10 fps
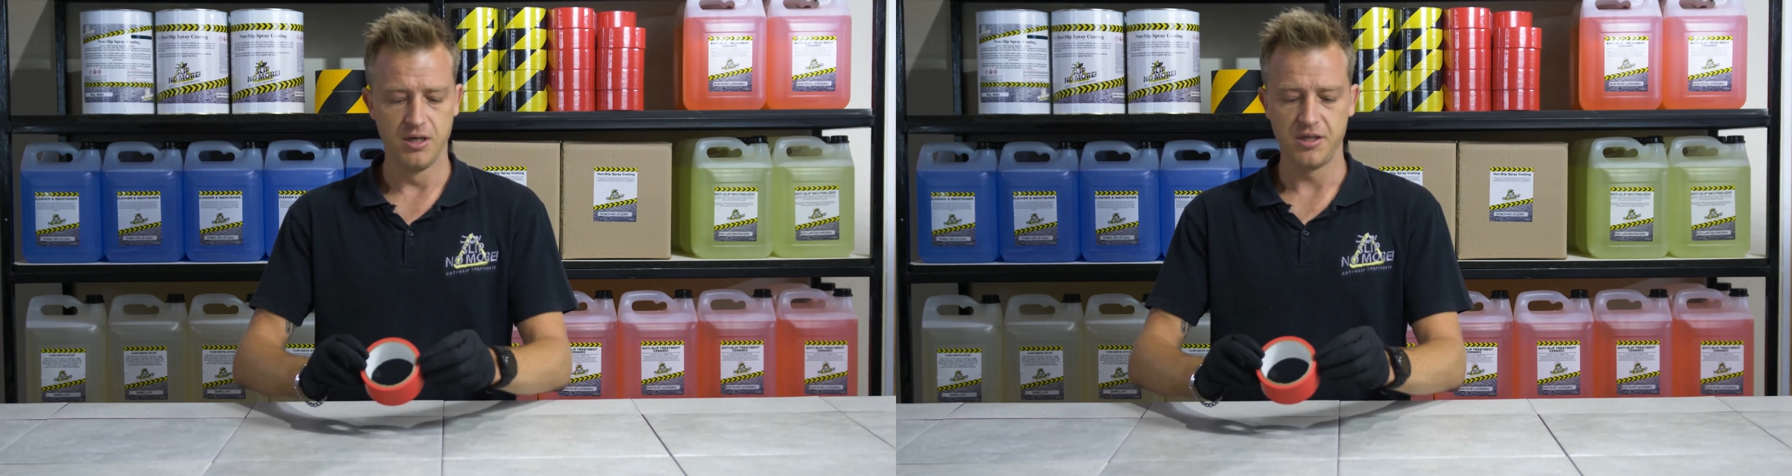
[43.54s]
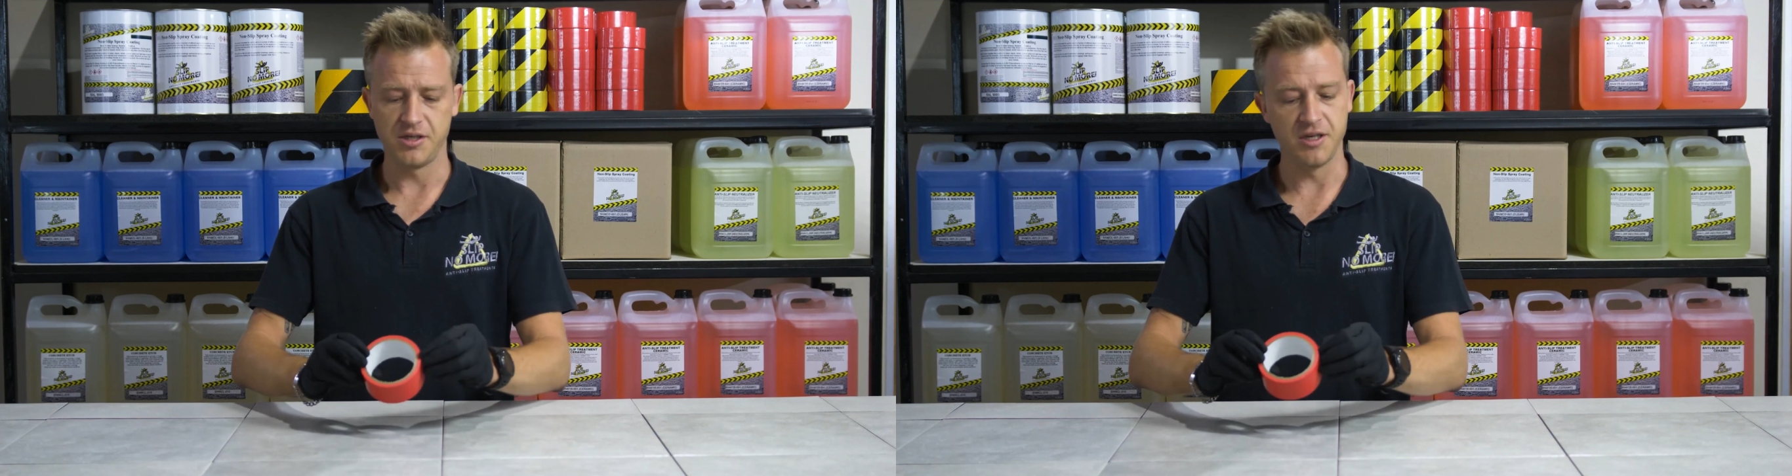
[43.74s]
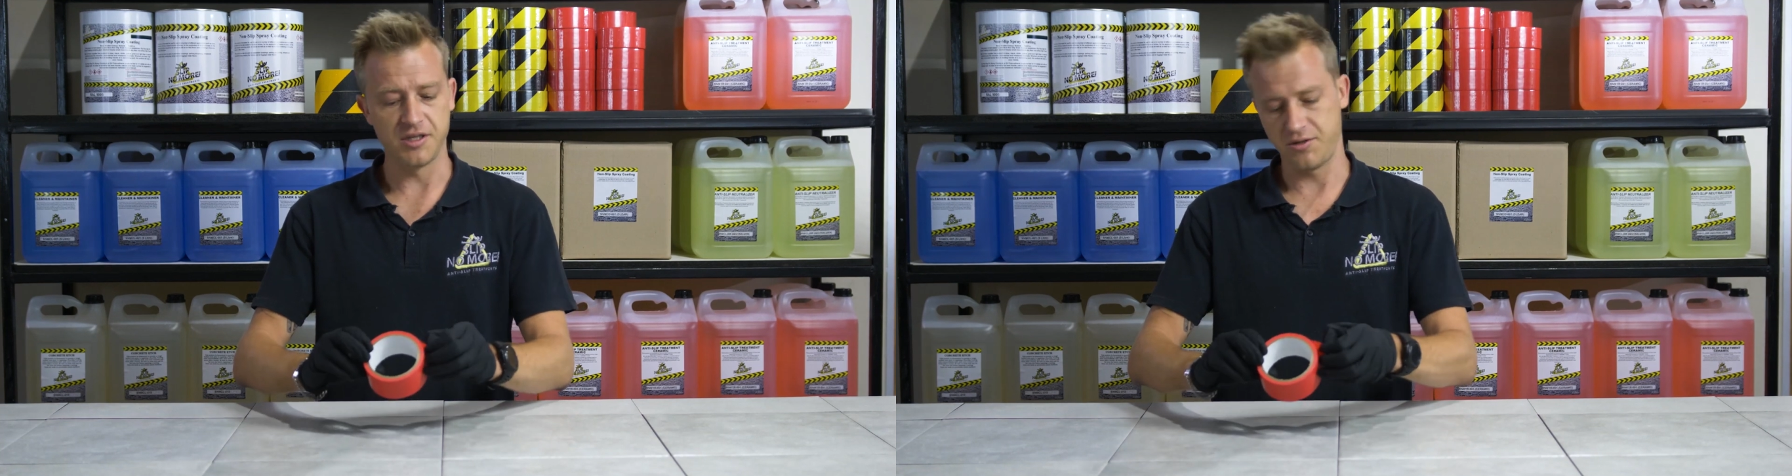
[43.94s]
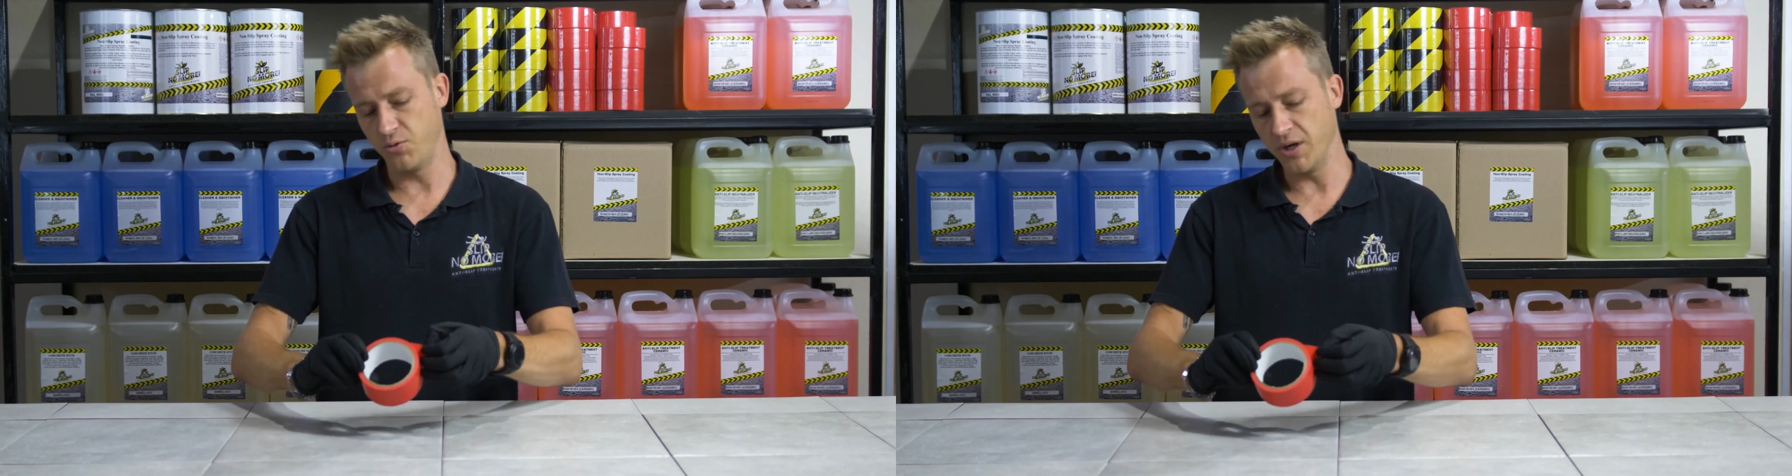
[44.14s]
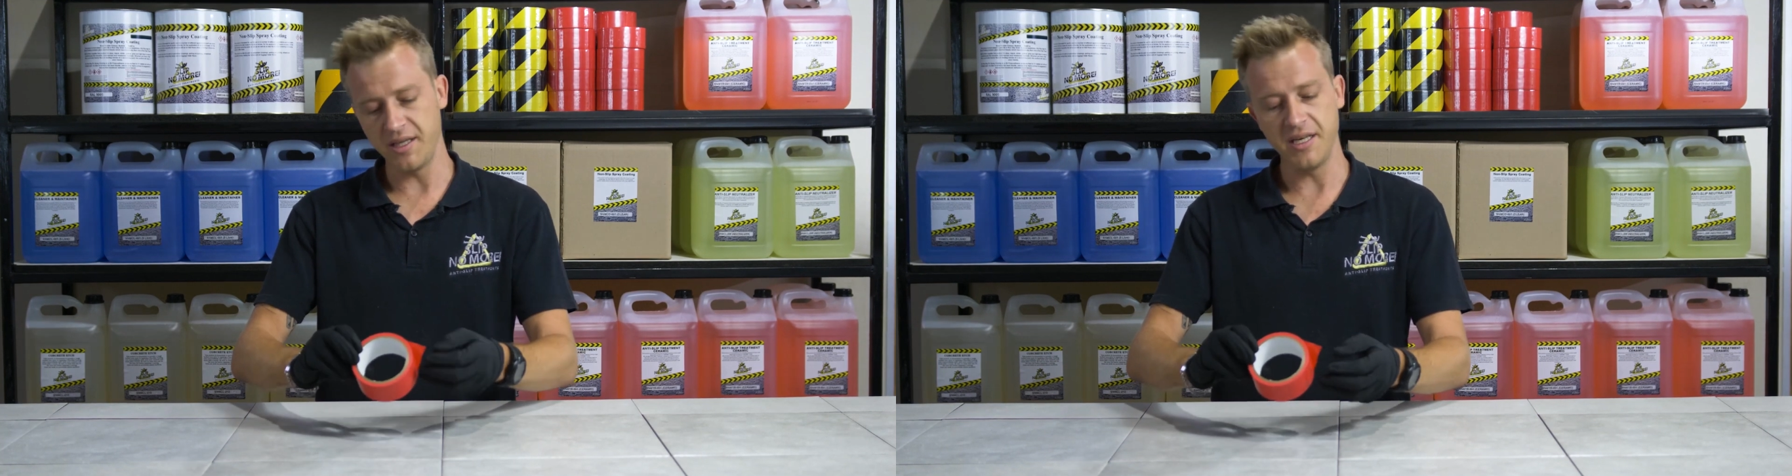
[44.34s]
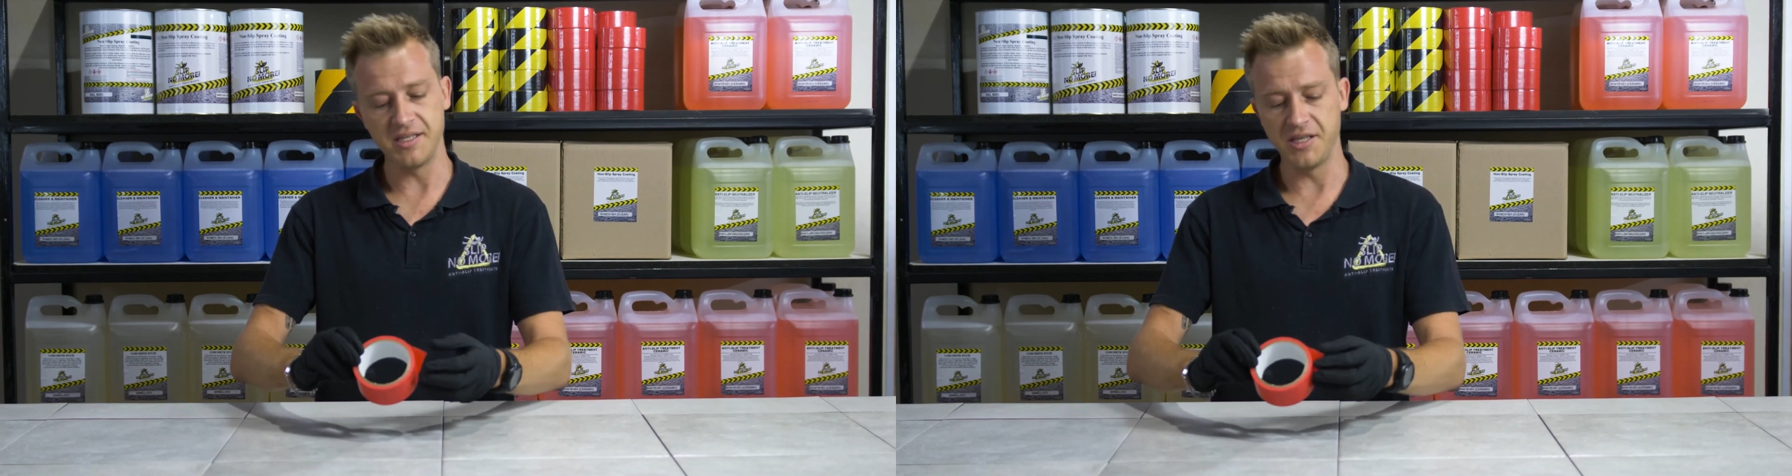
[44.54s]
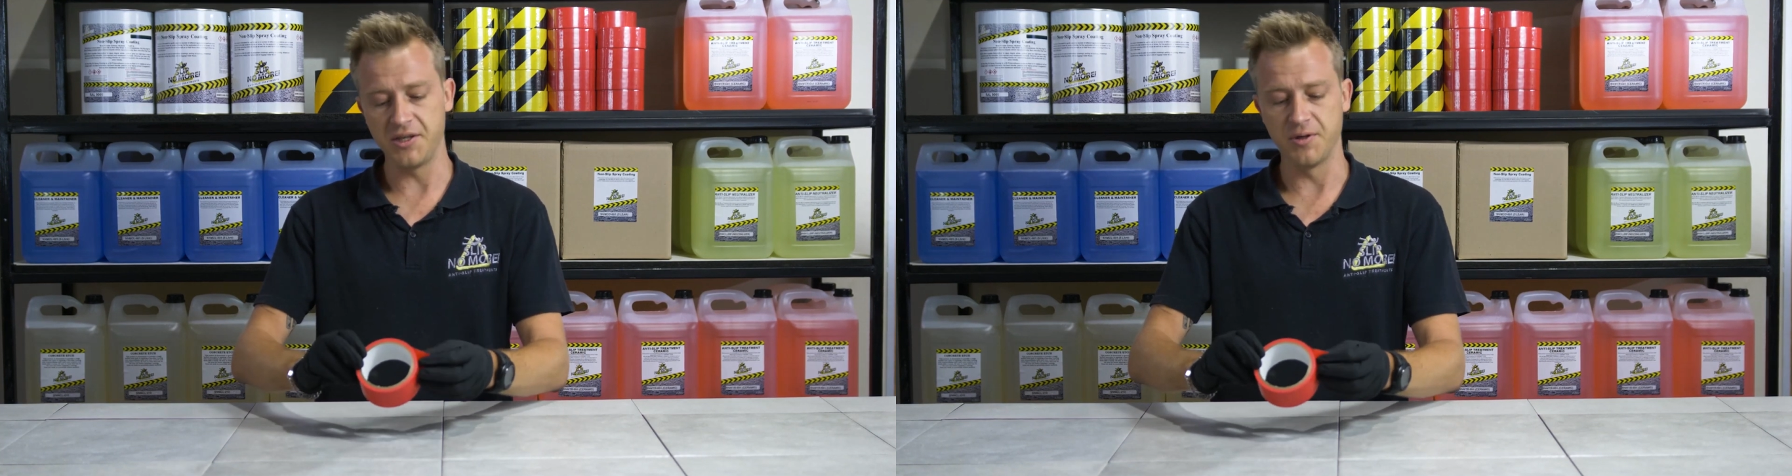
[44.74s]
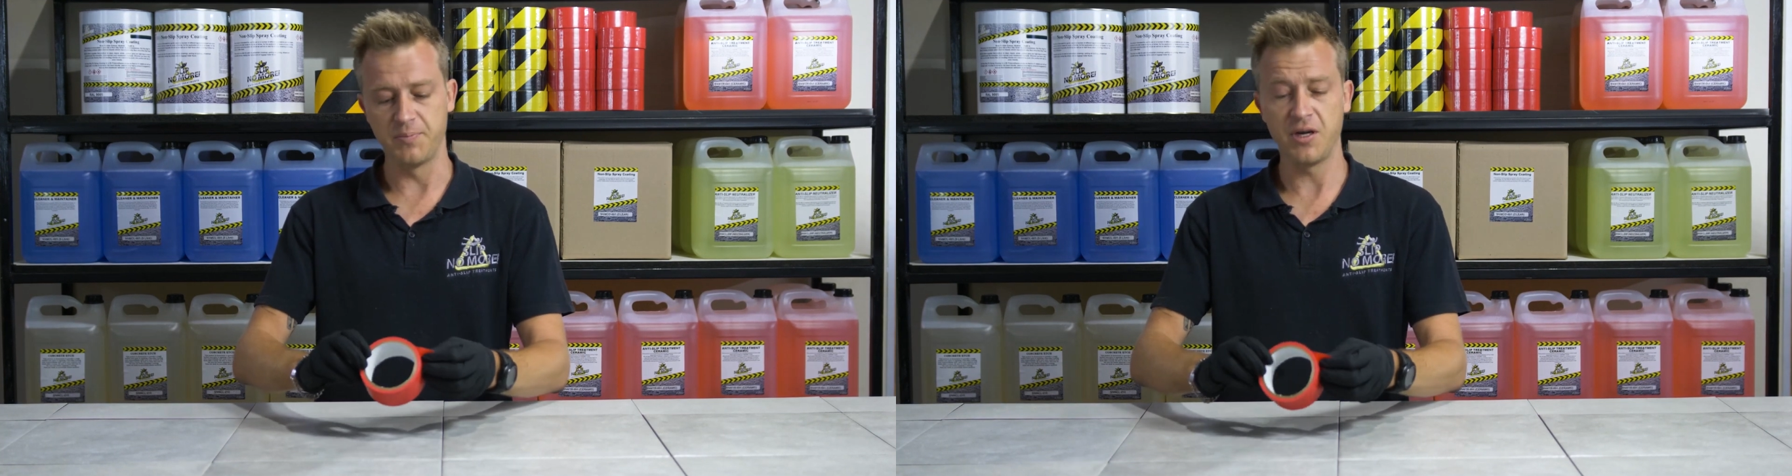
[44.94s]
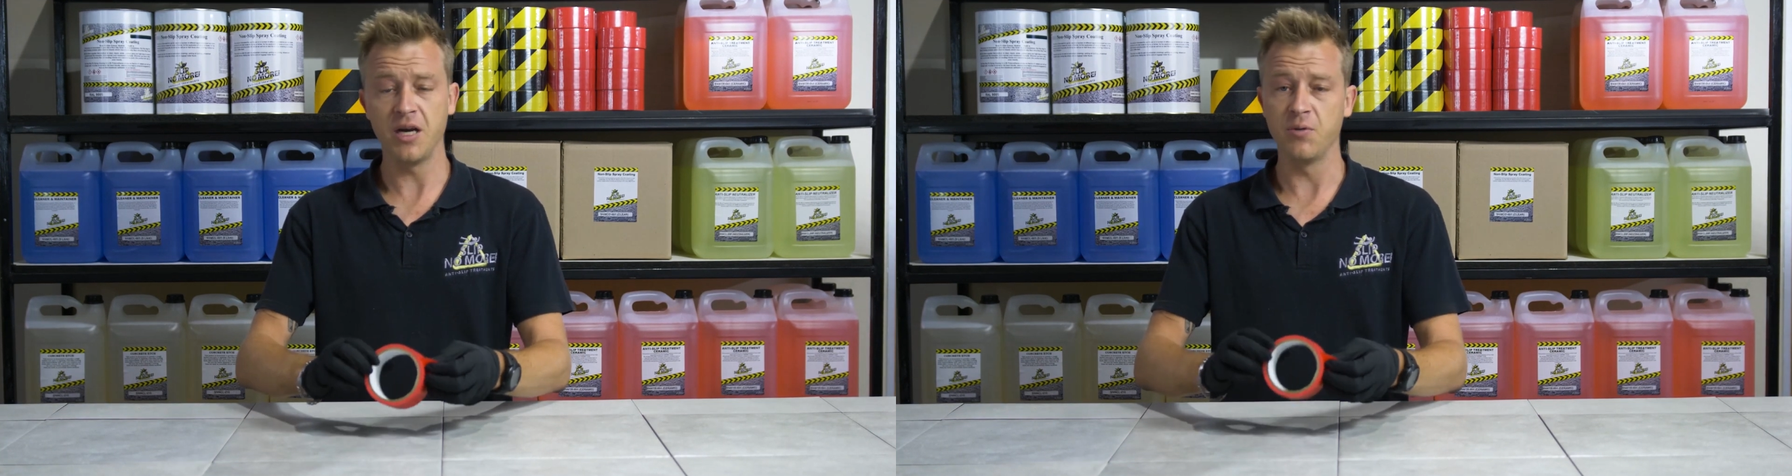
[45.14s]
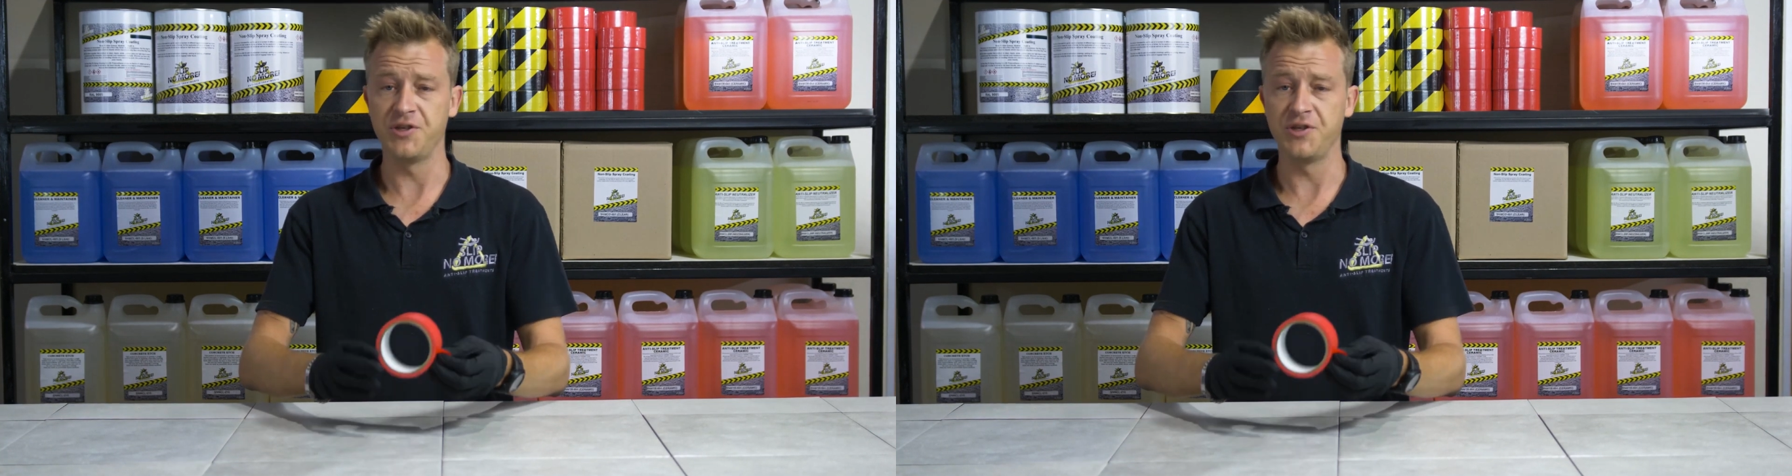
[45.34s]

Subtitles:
So it's quite easy to apply.